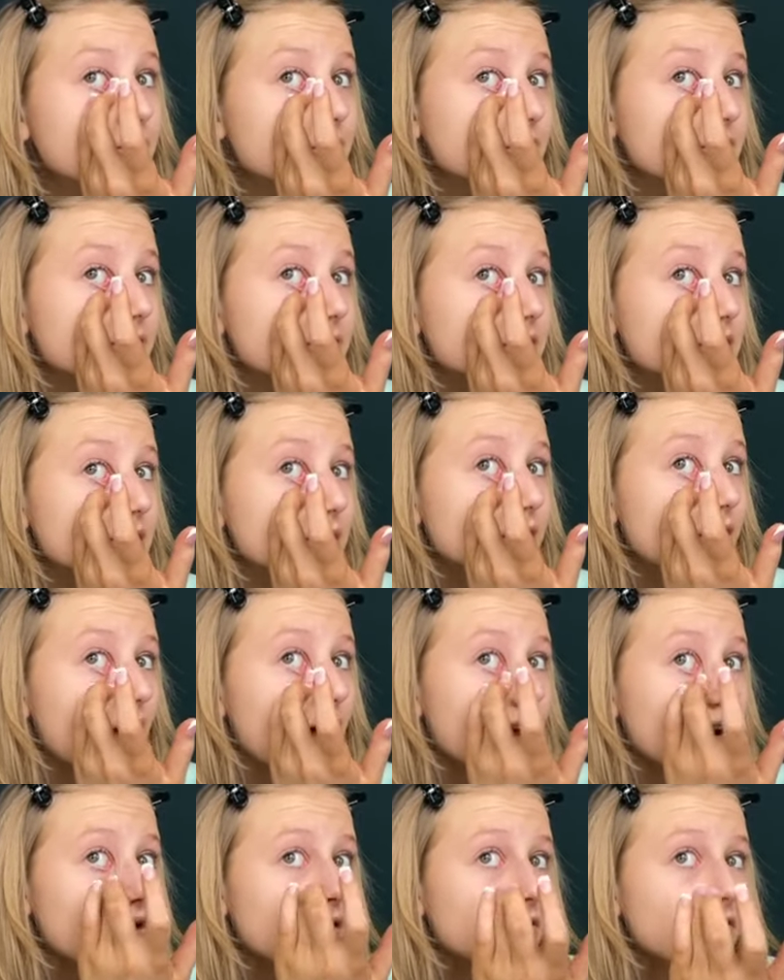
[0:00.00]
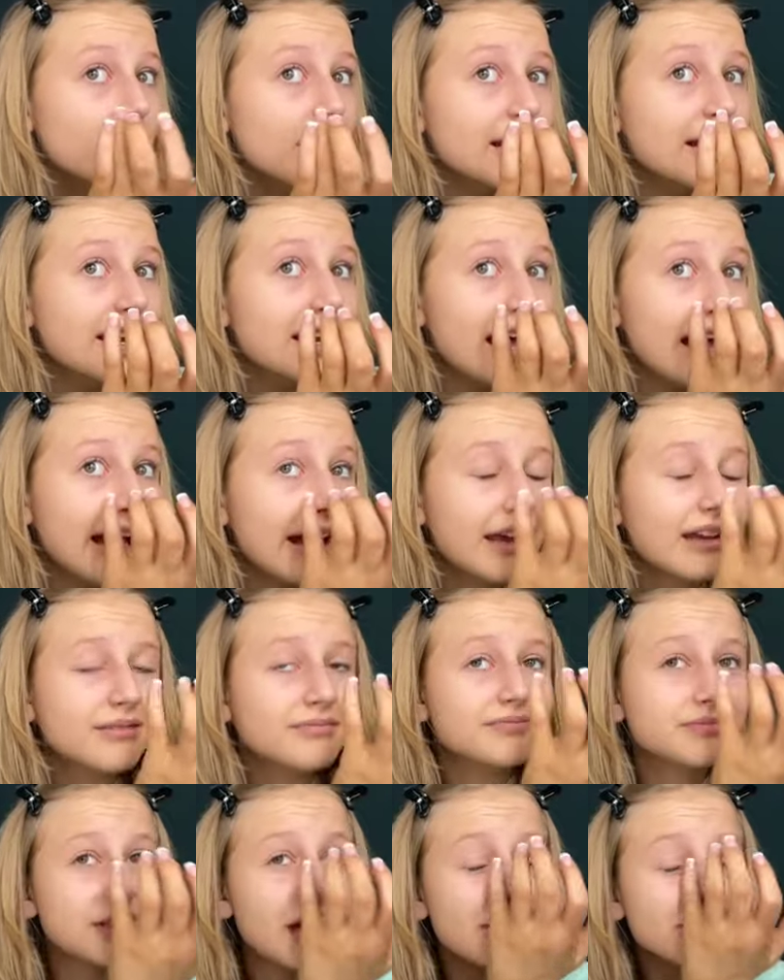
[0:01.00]
until like really late.
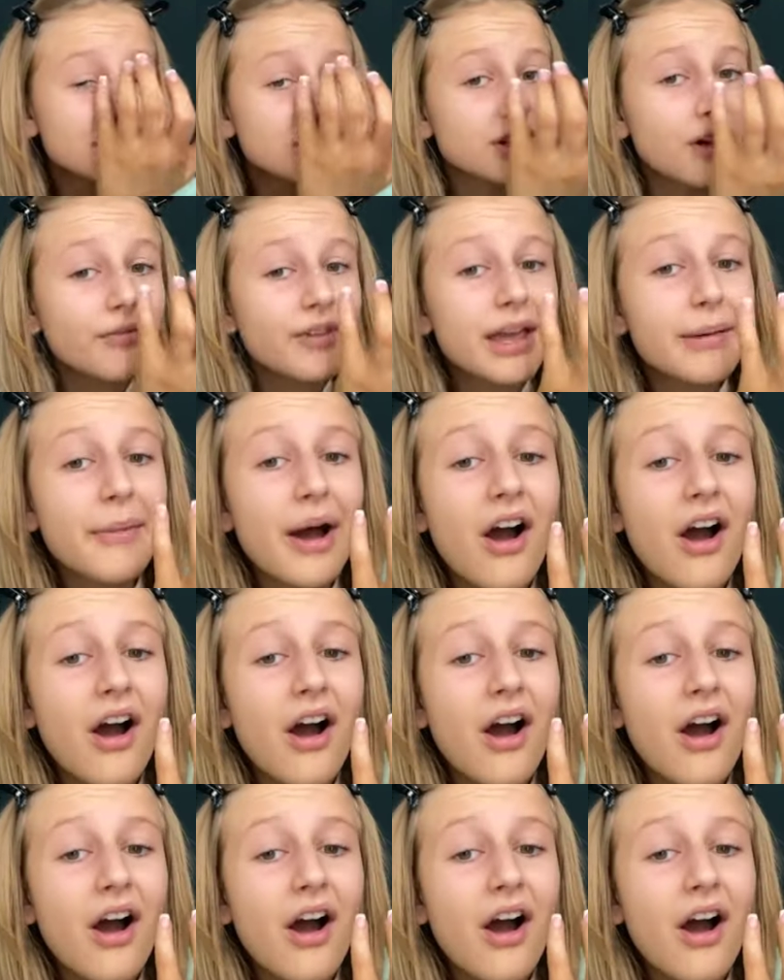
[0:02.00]
There is something in my